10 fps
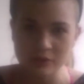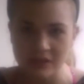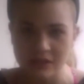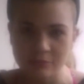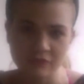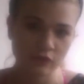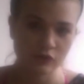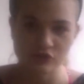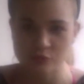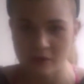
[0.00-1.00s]
eat before you
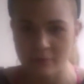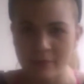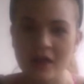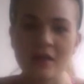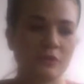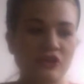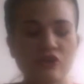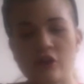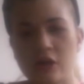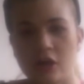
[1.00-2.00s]
swim. When you're
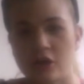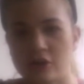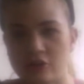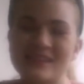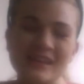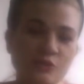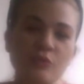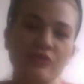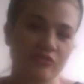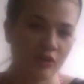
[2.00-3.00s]
younger, kids will
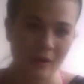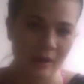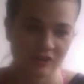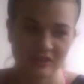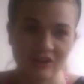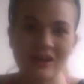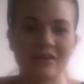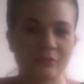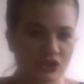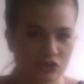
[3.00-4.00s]
throw up and they don't have
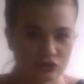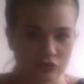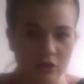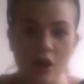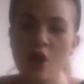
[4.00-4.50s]
much control.